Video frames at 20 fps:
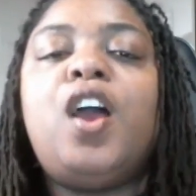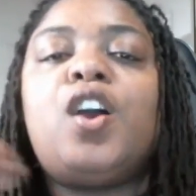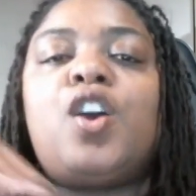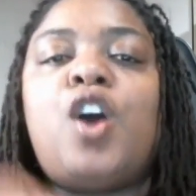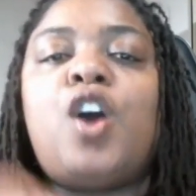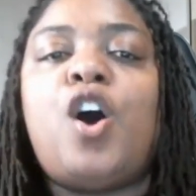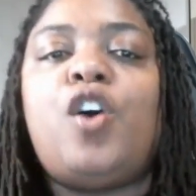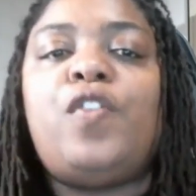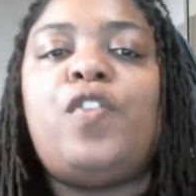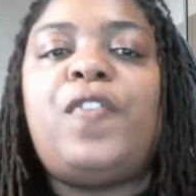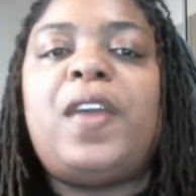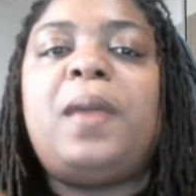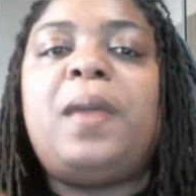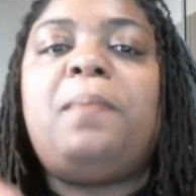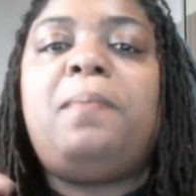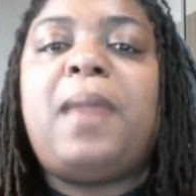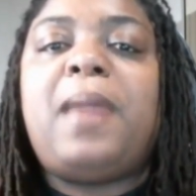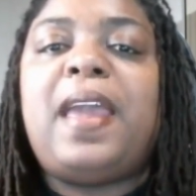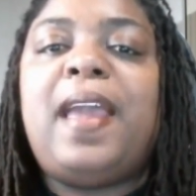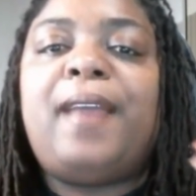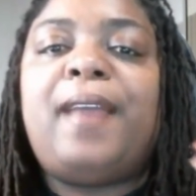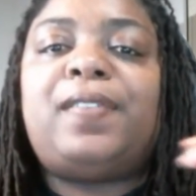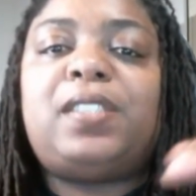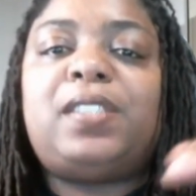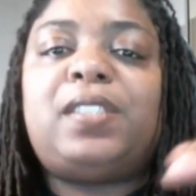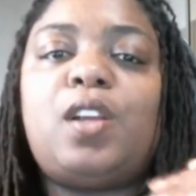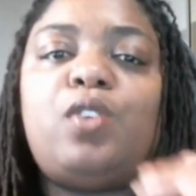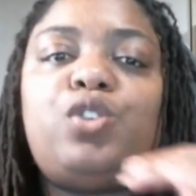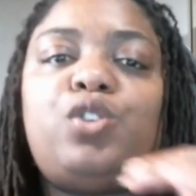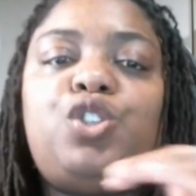COVID may have
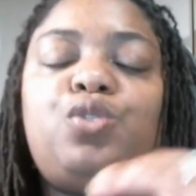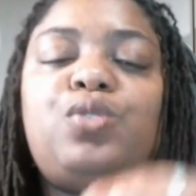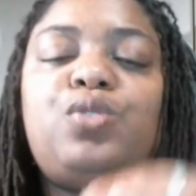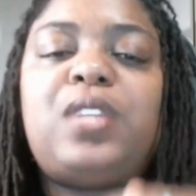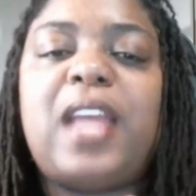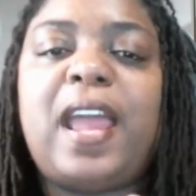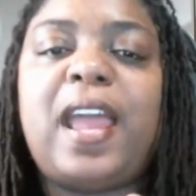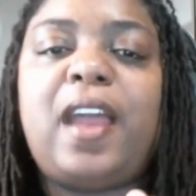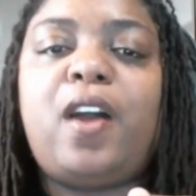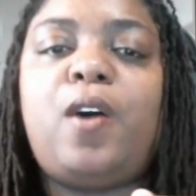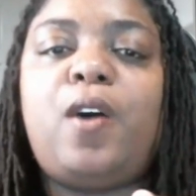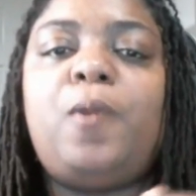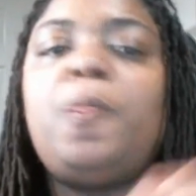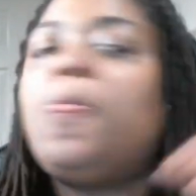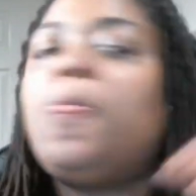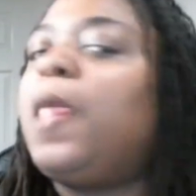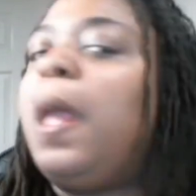slowed you down,